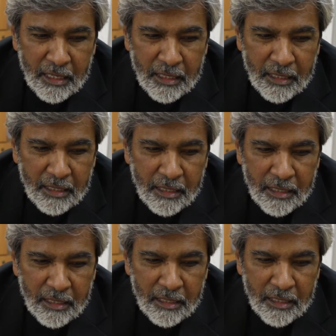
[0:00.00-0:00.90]

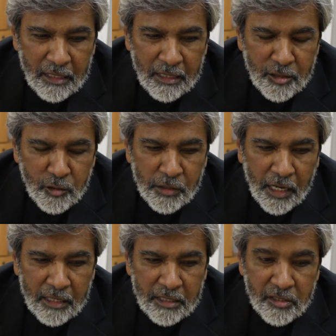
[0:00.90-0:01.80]
in
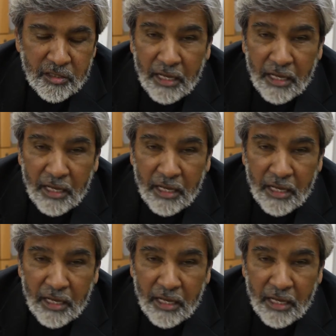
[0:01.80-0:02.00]
Sudan is